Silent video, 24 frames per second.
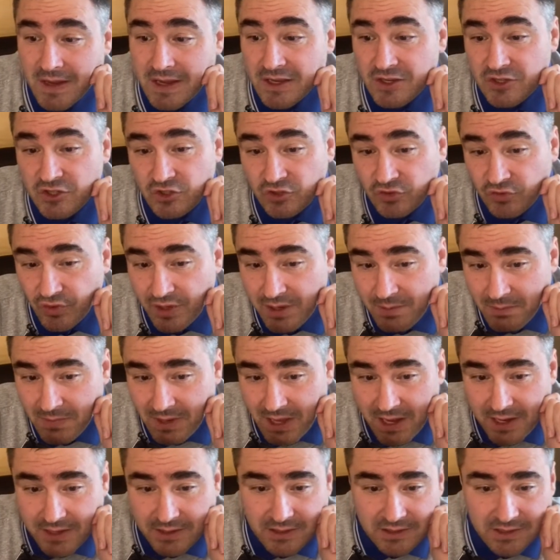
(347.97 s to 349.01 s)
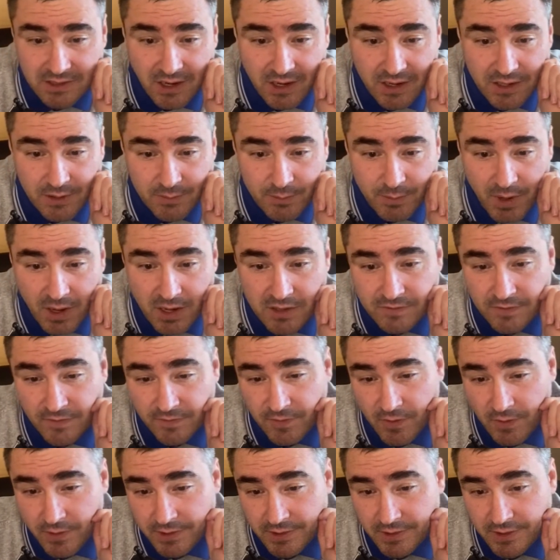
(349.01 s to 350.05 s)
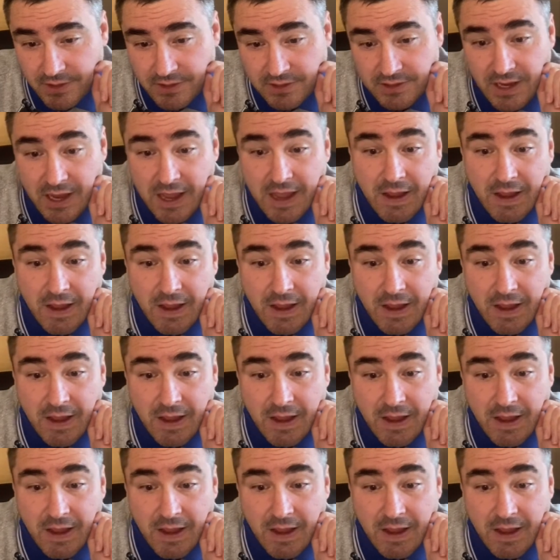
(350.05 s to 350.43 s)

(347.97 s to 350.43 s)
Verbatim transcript: streamlined the Thailand pass for foreigners